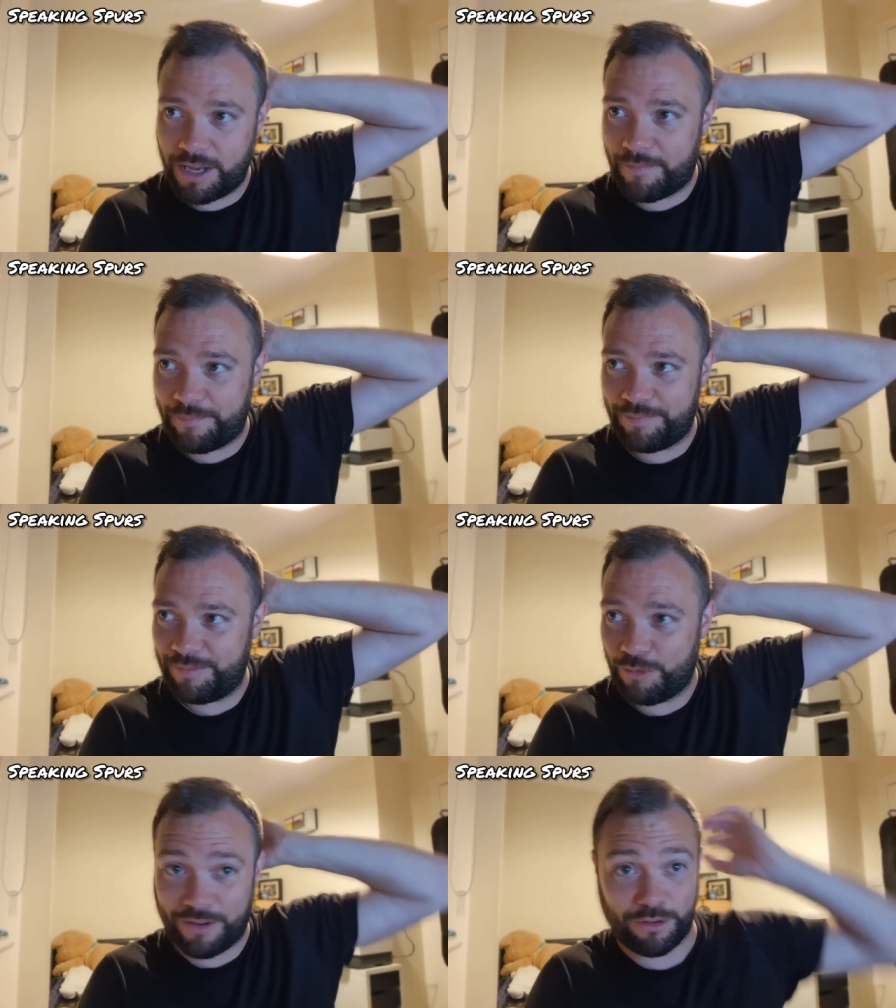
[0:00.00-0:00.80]
um
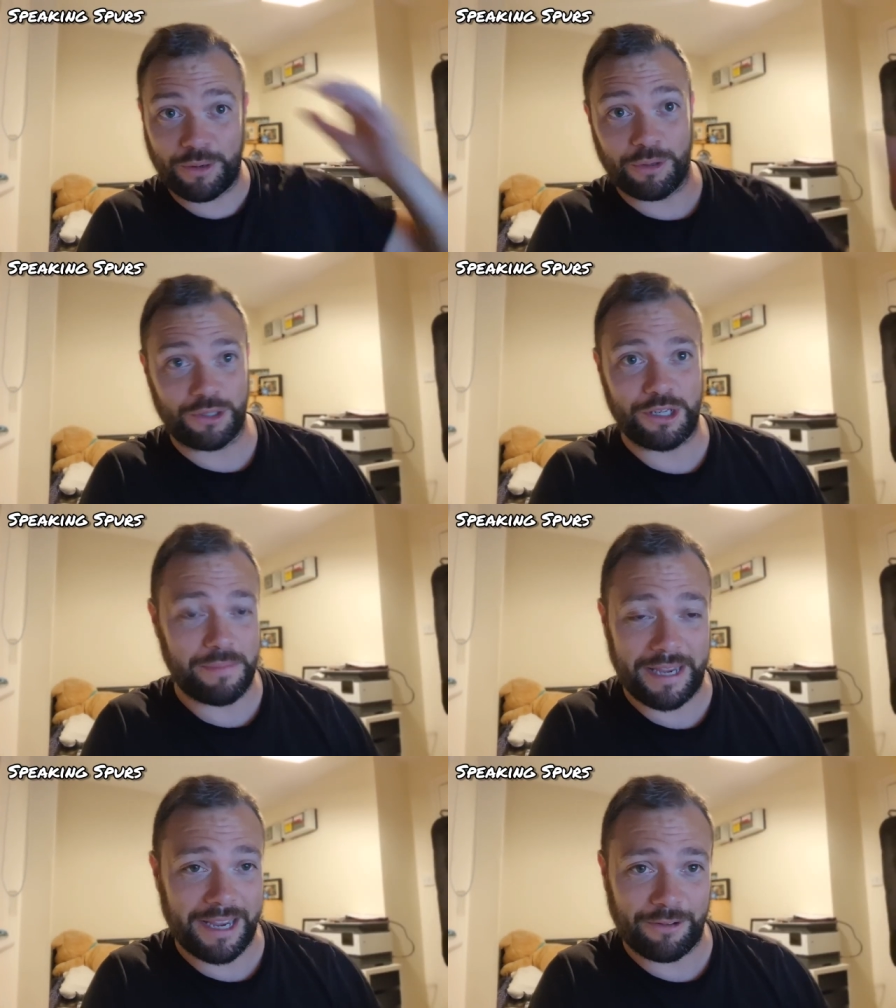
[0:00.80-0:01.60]
whether he wants to
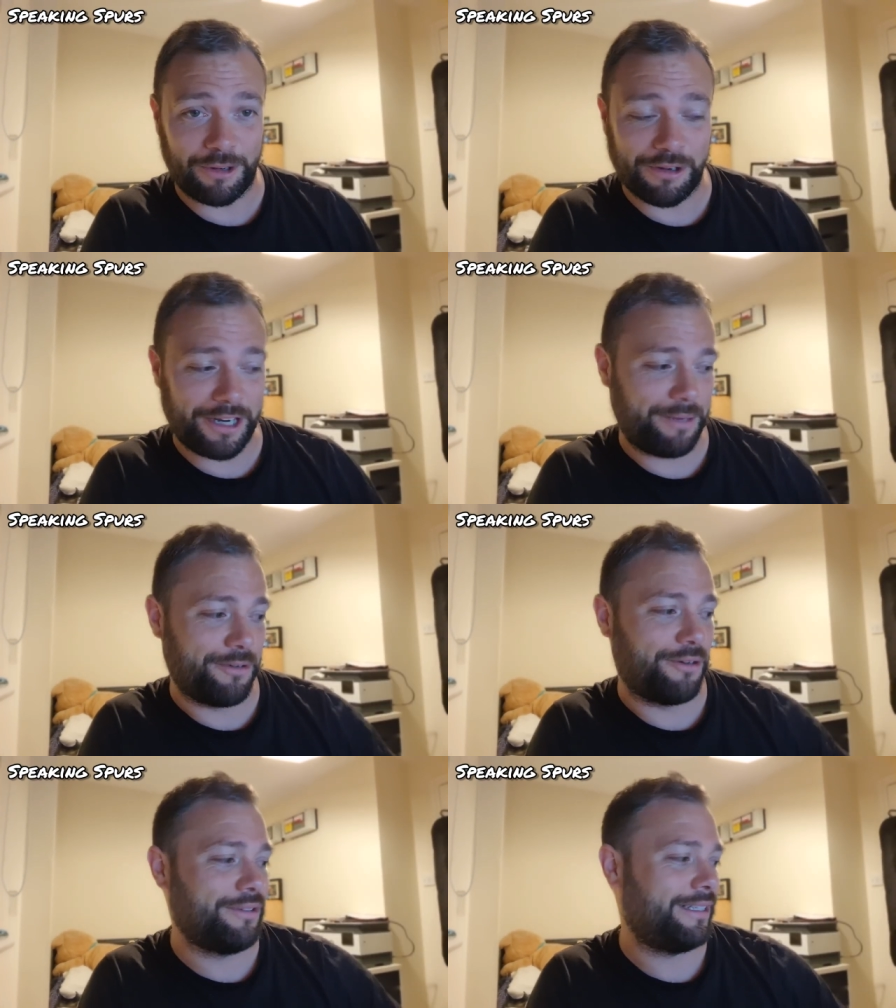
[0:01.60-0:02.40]
be here or not anymore.